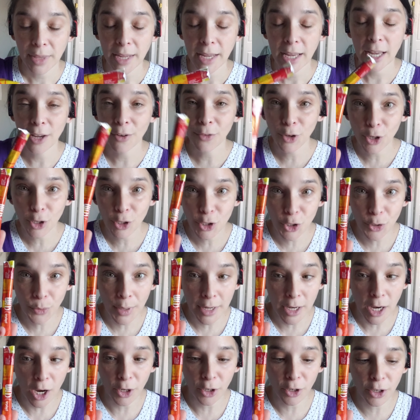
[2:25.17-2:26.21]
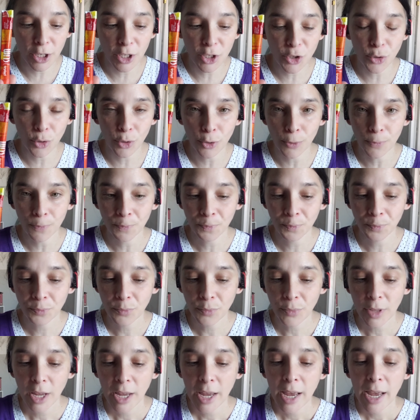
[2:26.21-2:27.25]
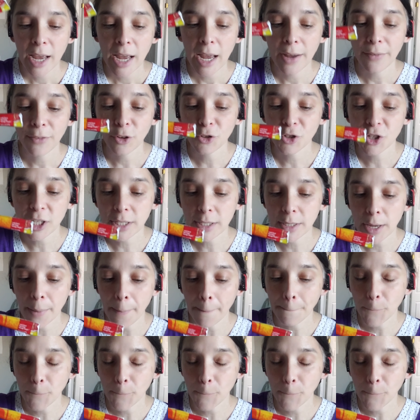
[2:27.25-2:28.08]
if you're doing Hunger Control, if you just